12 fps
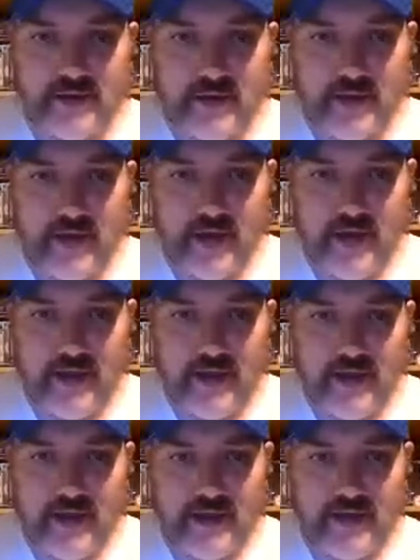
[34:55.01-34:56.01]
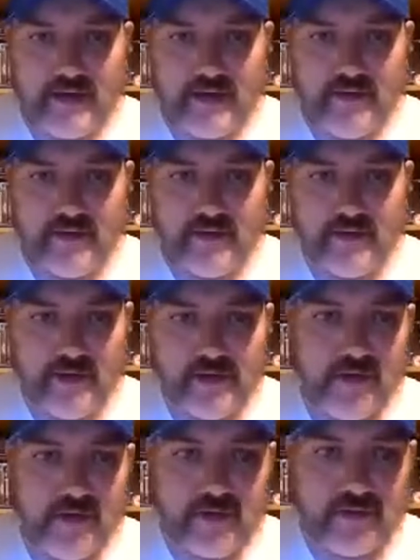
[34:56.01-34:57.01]
Highlander
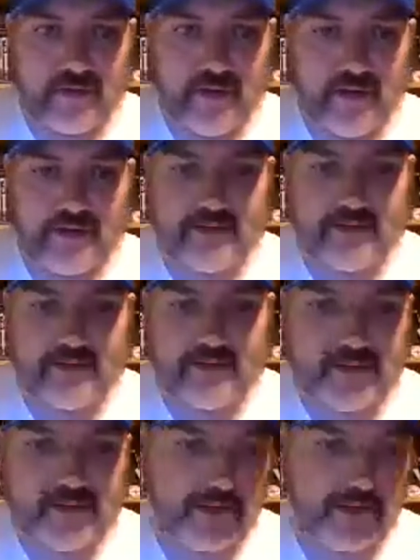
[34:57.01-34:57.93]
wrestling